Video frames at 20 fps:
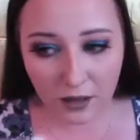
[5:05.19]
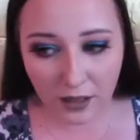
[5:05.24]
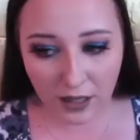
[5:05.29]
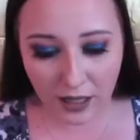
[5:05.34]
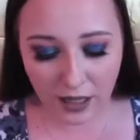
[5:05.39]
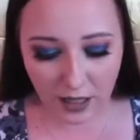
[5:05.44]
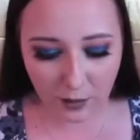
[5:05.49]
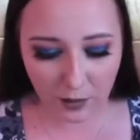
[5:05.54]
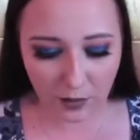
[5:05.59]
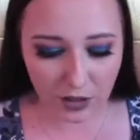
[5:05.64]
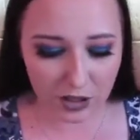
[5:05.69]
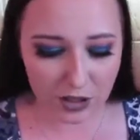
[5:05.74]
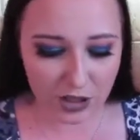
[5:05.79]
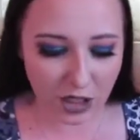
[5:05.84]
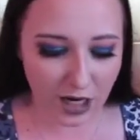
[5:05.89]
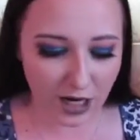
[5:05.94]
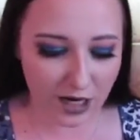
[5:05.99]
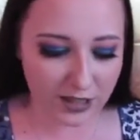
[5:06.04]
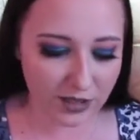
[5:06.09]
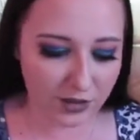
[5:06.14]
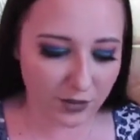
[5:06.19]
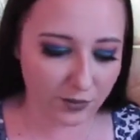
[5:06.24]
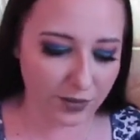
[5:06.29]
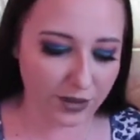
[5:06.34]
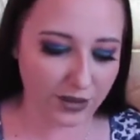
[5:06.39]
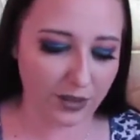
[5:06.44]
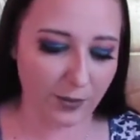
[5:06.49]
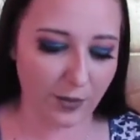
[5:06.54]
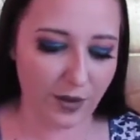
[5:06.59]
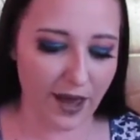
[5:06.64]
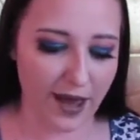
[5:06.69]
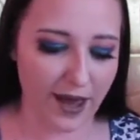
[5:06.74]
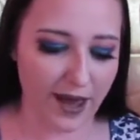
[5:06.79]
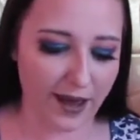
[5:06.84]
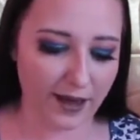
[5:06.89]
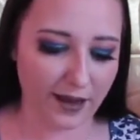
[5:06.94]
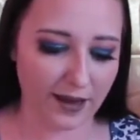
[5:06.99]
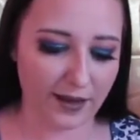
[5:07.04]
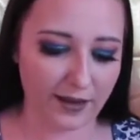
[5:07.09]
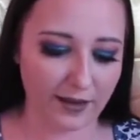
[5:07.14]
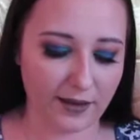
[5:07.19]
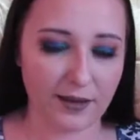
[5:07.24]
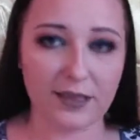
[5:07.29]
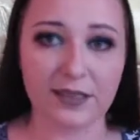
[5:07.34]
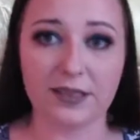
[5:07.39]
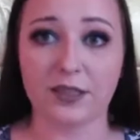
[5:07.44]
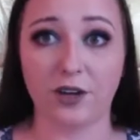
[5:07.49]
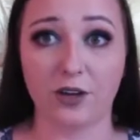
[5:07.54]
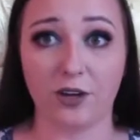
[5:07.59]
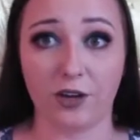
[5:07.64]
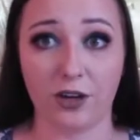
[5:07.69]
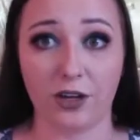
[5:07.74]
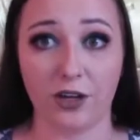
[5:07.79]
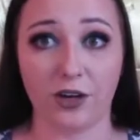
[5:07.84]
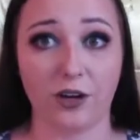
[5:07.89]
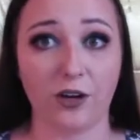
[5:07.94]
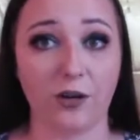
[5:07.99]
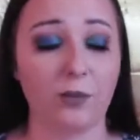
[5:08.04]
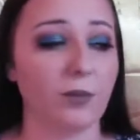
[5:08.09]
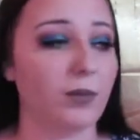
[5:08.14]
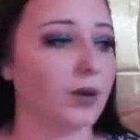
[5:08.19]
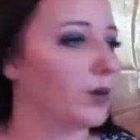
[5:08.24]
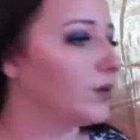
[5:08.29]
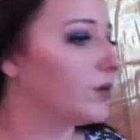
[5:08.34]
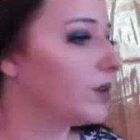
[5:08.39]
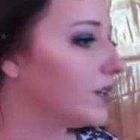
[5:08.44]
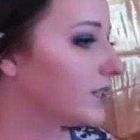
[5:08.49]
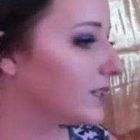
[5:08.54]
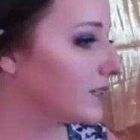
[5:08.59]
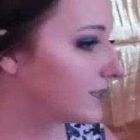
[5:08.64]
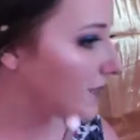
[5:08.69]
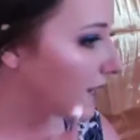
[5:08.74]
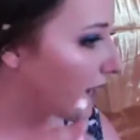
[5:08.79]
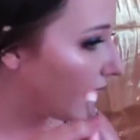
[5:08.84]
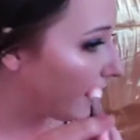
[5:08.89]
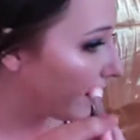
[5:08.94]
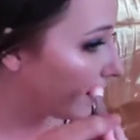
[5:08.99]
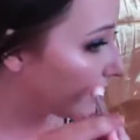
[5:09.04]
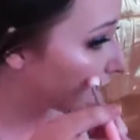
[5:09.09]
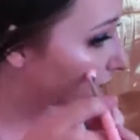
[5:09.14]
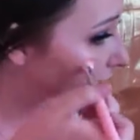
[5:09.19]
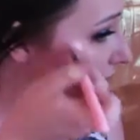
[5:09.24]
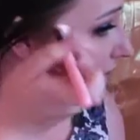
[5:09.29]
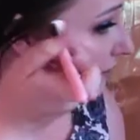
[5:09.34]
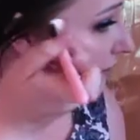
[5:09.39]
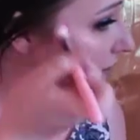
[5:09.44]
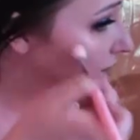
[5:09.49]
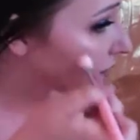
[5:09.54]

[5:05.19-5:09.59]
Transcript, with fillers: And I'm going to try to really pack this on both sides.